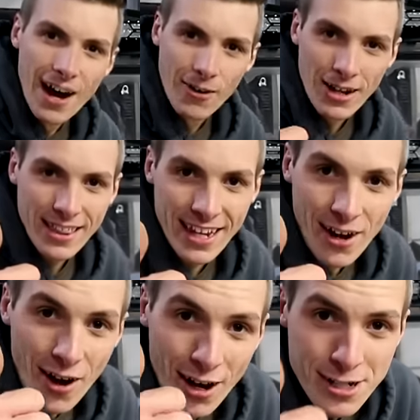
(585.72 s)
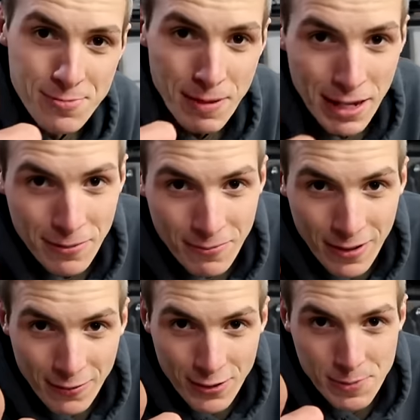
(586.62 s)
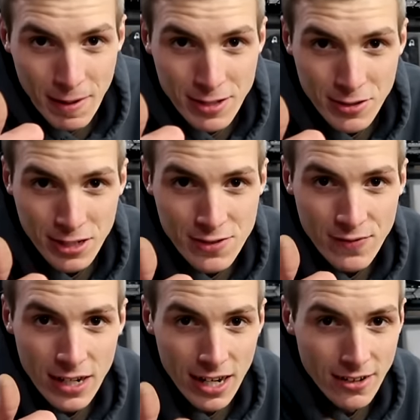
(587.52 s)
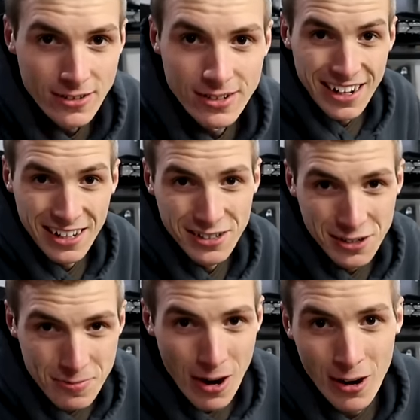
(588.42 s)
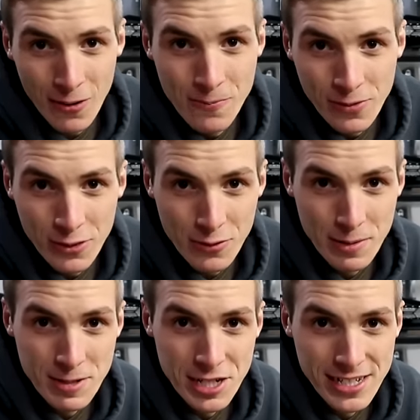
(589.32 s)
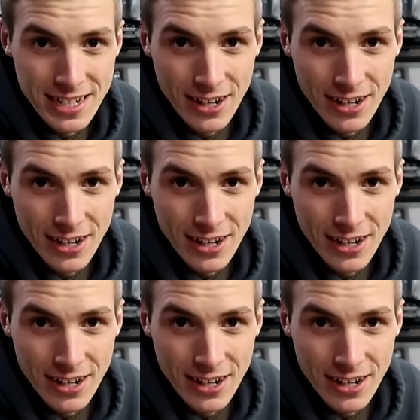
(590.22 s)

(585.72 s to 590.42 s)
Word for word: I wanna thank Auxbeam for sponsoring this video. Until tomorrow, 3D Machines